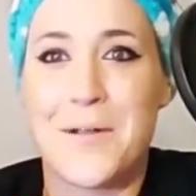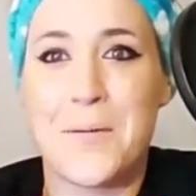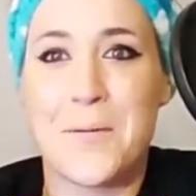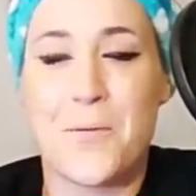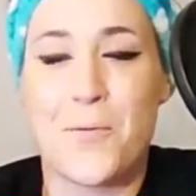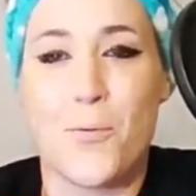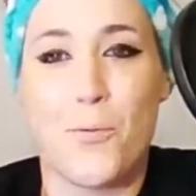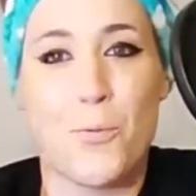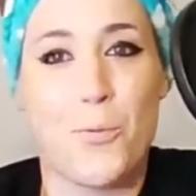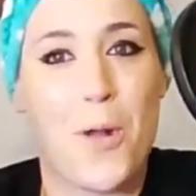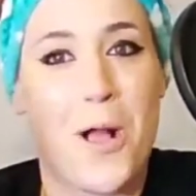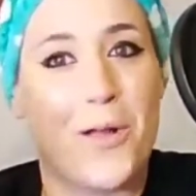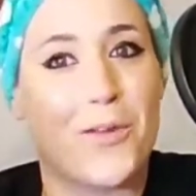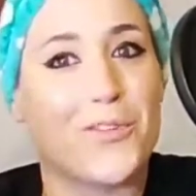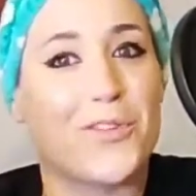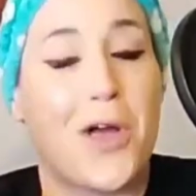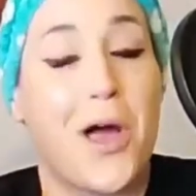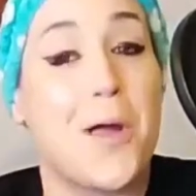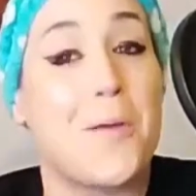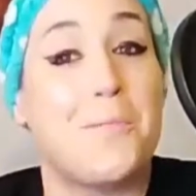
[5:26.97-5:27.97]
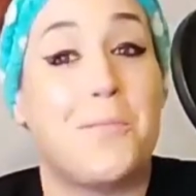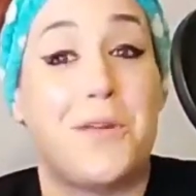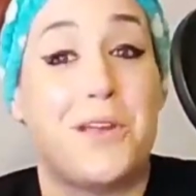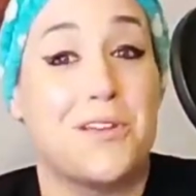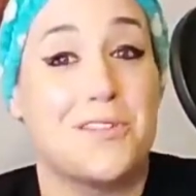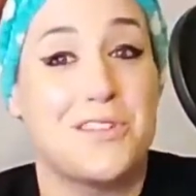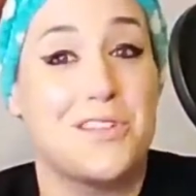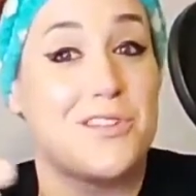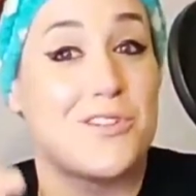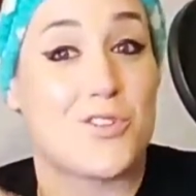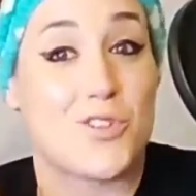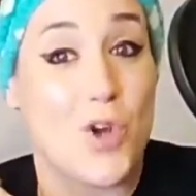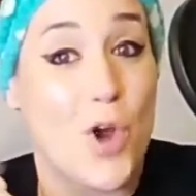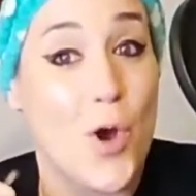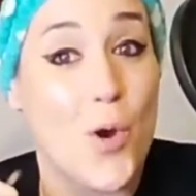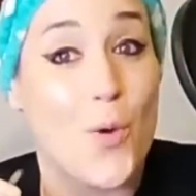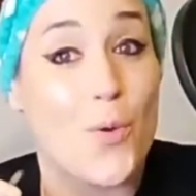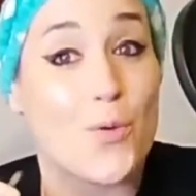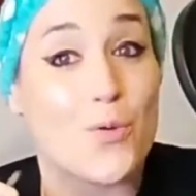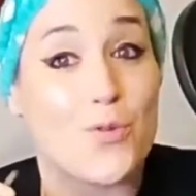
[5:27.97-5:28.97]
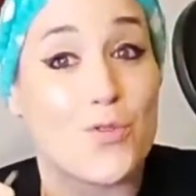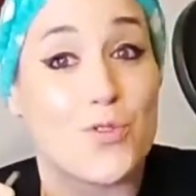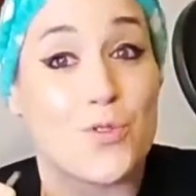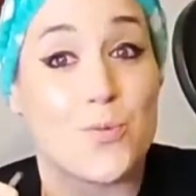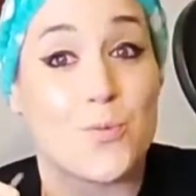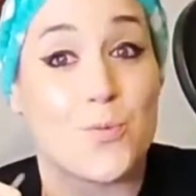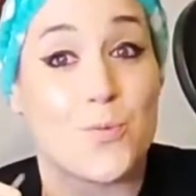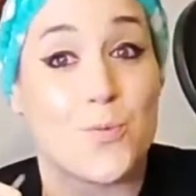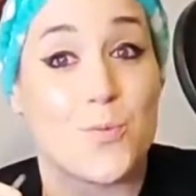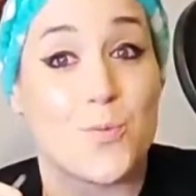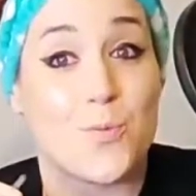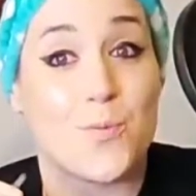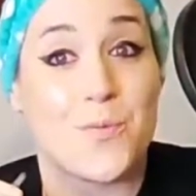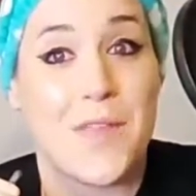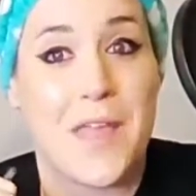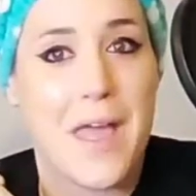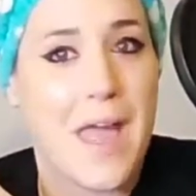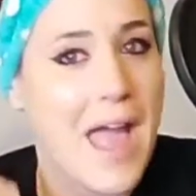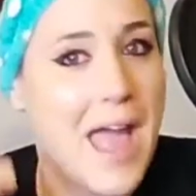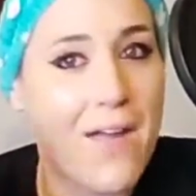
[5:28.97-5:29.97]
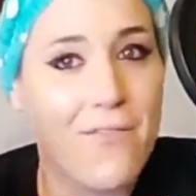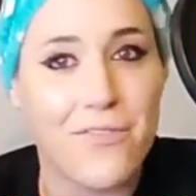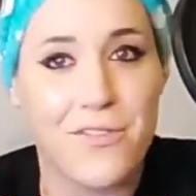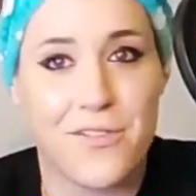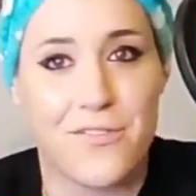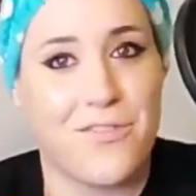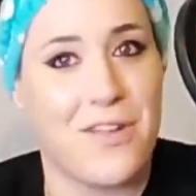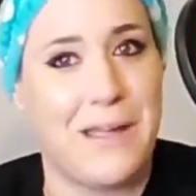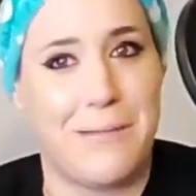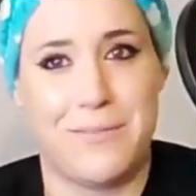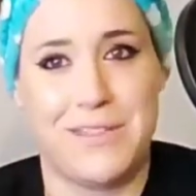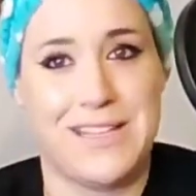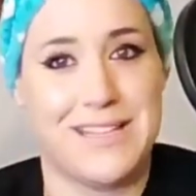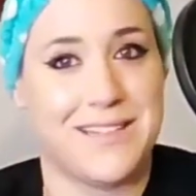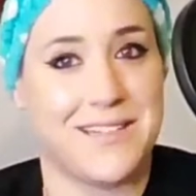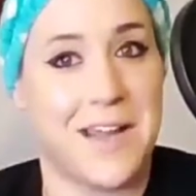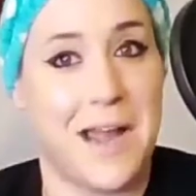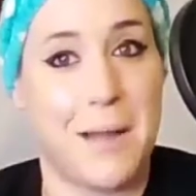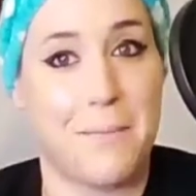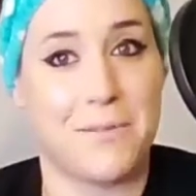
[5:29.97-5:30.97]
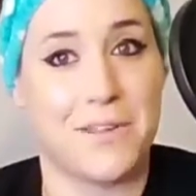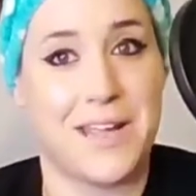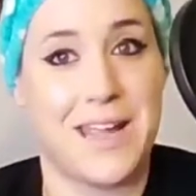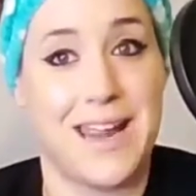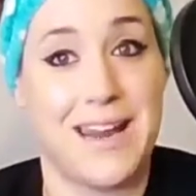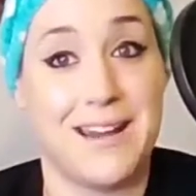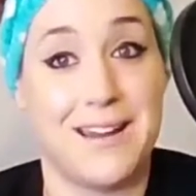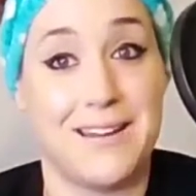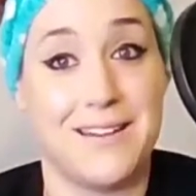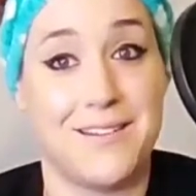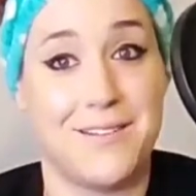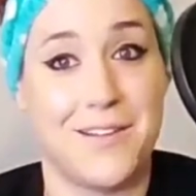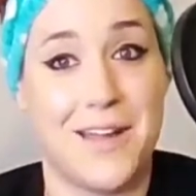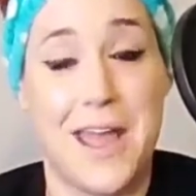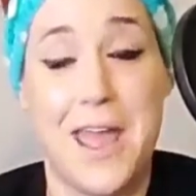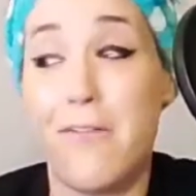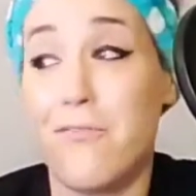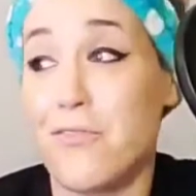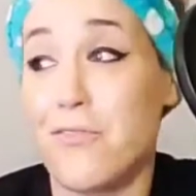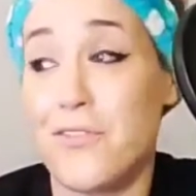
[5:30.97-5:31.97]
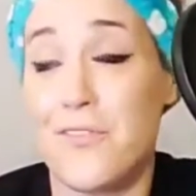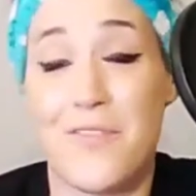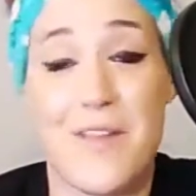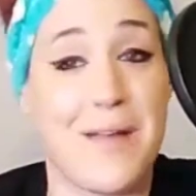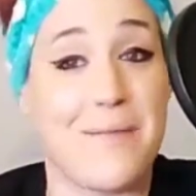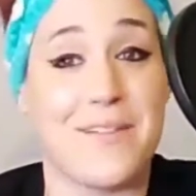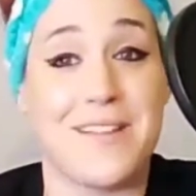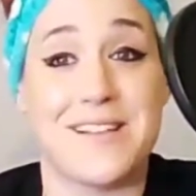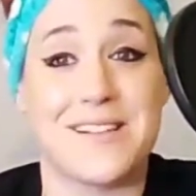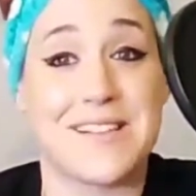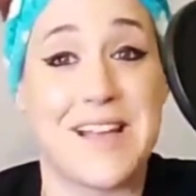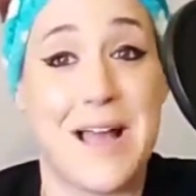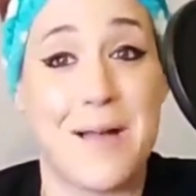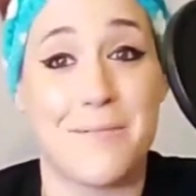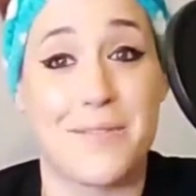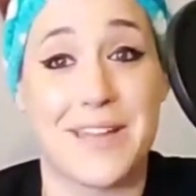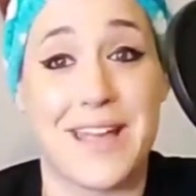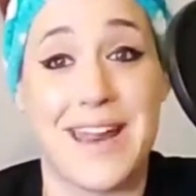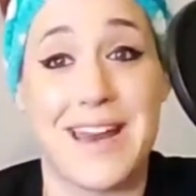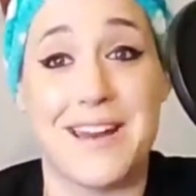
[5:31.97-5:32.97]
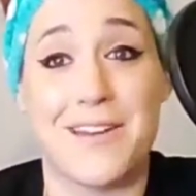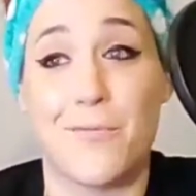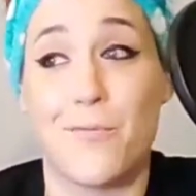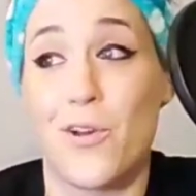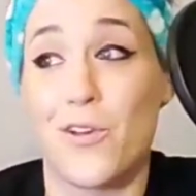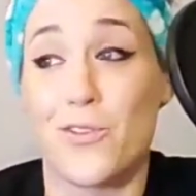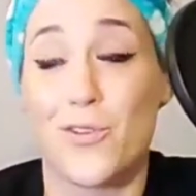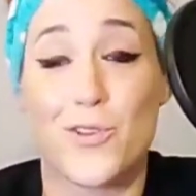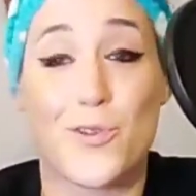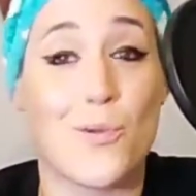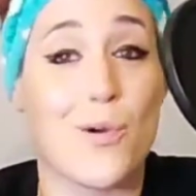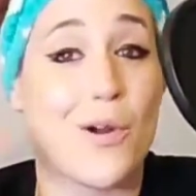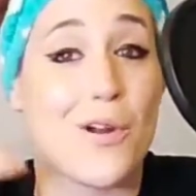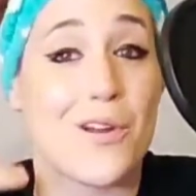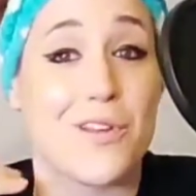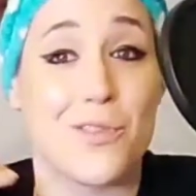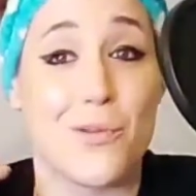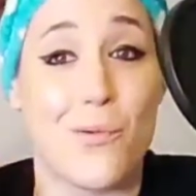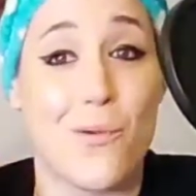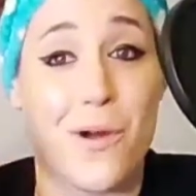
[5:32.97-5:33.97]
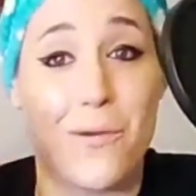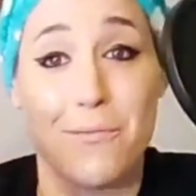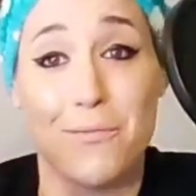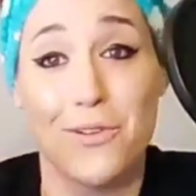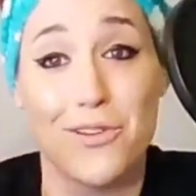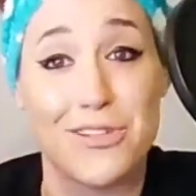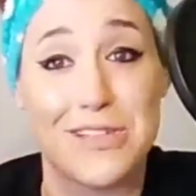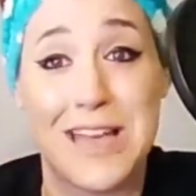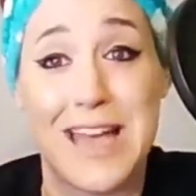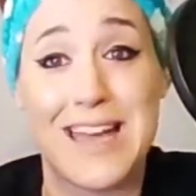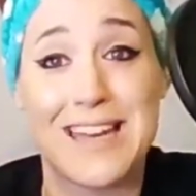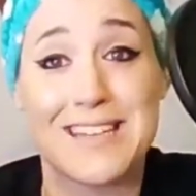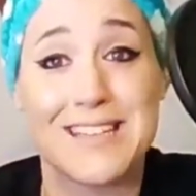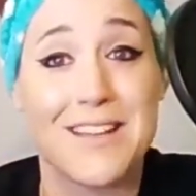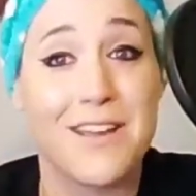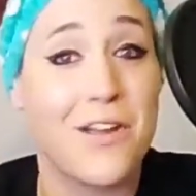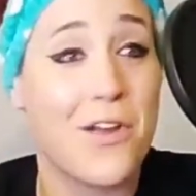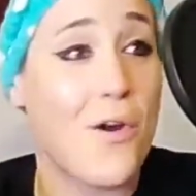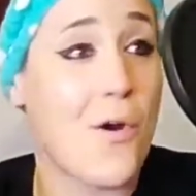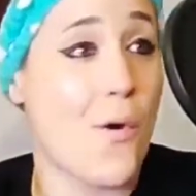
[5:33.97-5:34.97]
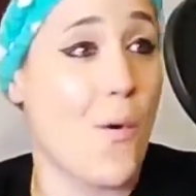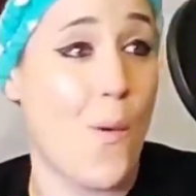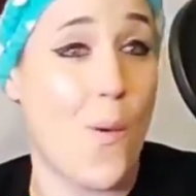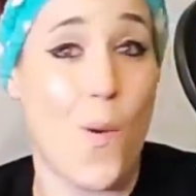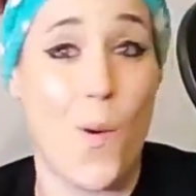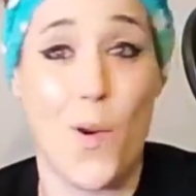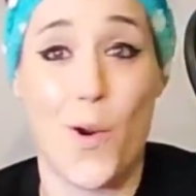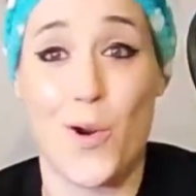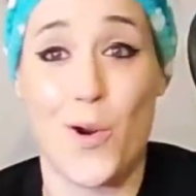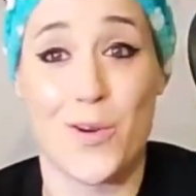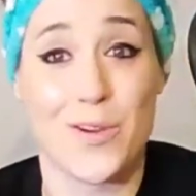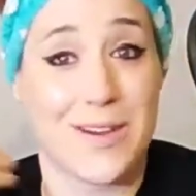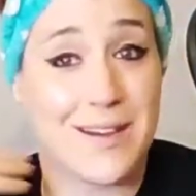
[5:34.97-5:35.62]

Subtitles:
well done because it shows every family is complicated. Every family is complicated, whether you are in the 1% or